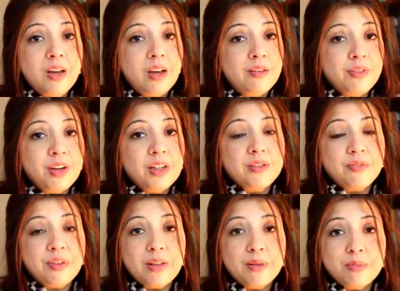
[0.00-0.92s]
advise have
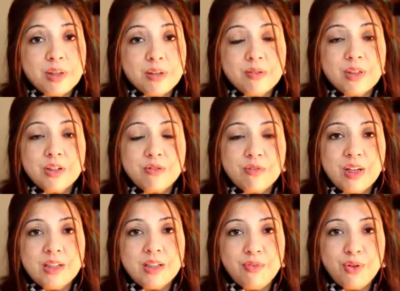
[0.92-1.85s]
found themselves in
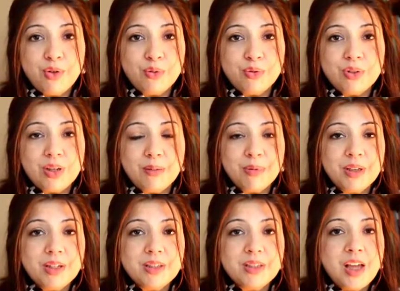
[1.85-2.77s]
great difficulty
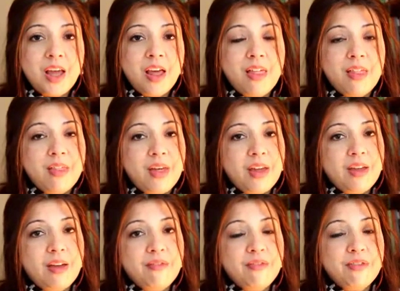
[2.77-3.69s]
because
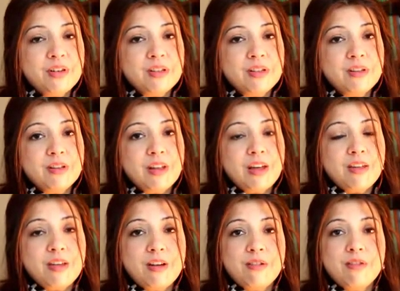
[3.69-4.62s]
they
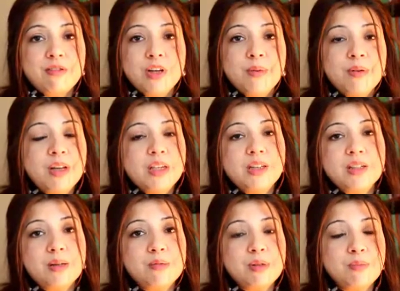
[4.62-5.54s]
are terminating
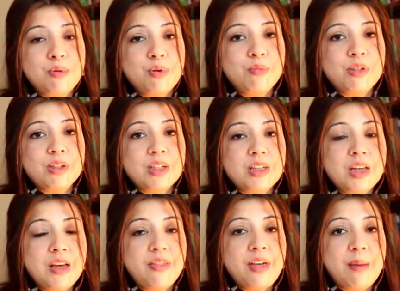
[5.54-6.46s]
someone's employment and
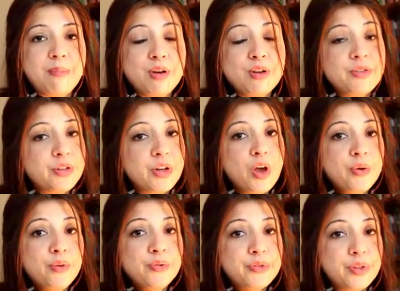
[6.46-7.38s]
yet that person
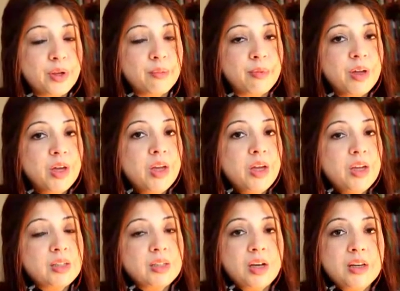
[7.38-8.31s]
owes them
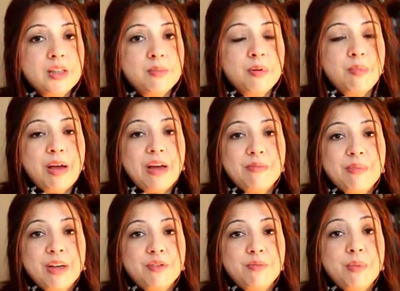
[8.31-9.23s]
a sizable
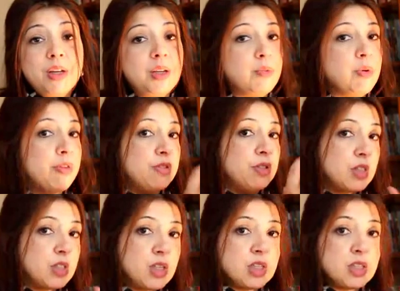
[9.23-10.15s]
amount of money, whether it's a
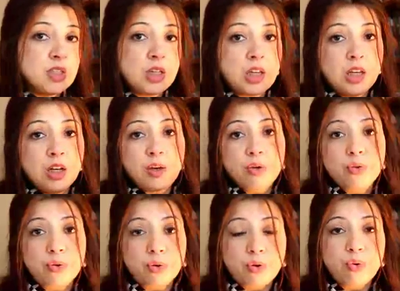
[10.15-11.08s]
season ticket loan
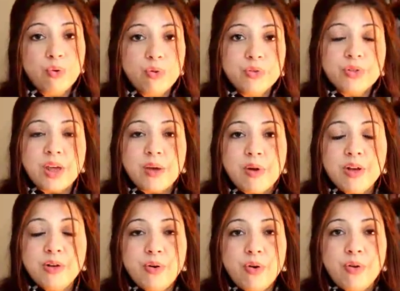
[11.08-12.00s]
or a course they
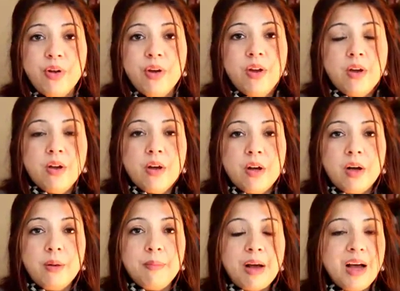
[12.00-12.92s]
went on.
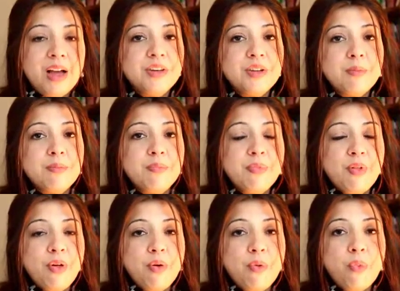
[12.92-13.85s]
And
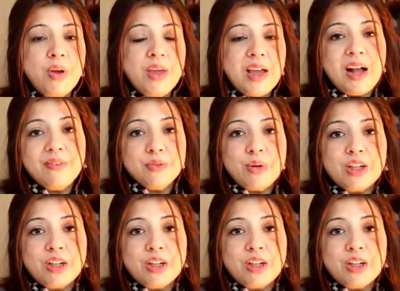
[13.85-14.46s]
we have to